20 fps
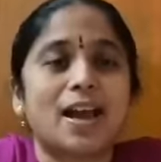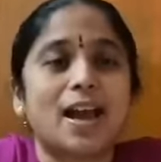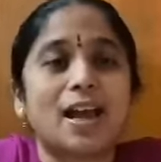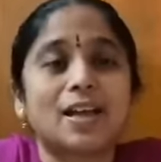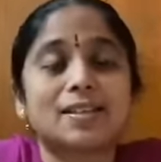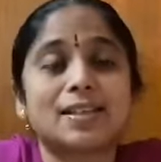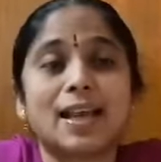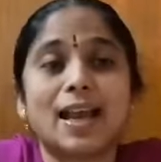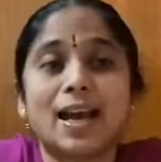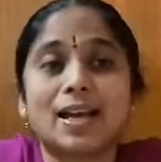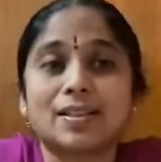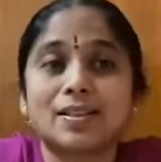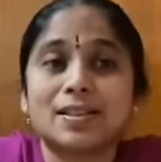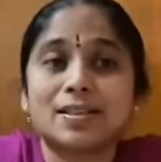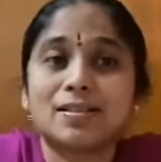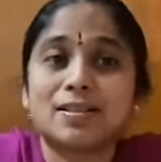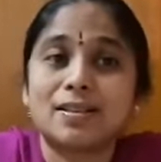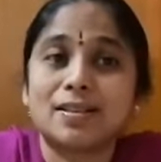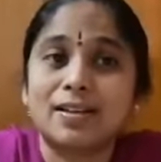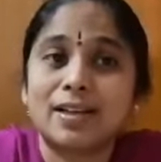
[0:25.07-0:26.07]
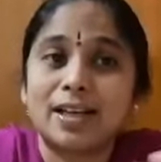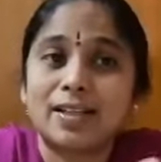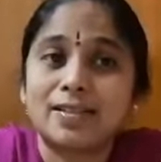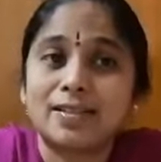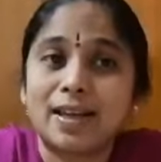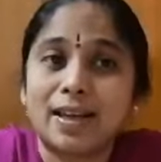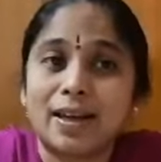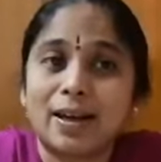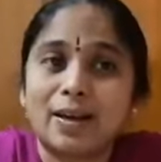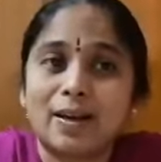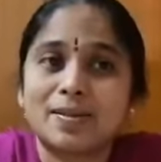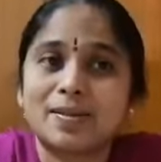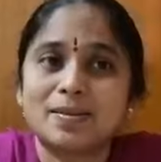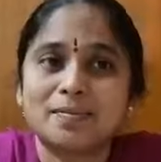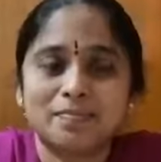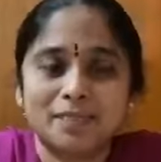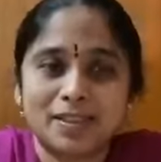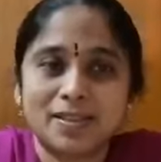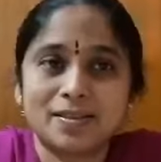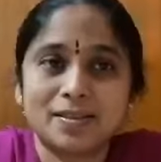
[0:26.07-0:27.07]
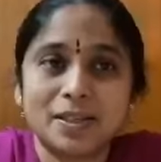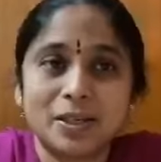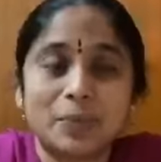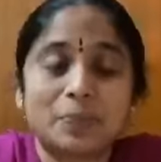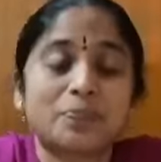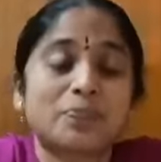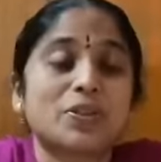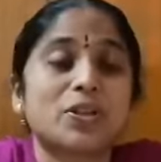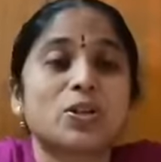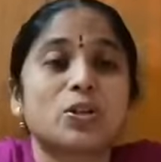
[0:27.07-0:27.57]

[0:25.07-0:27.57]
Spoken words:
as I asked in third and second lesson, isn't it?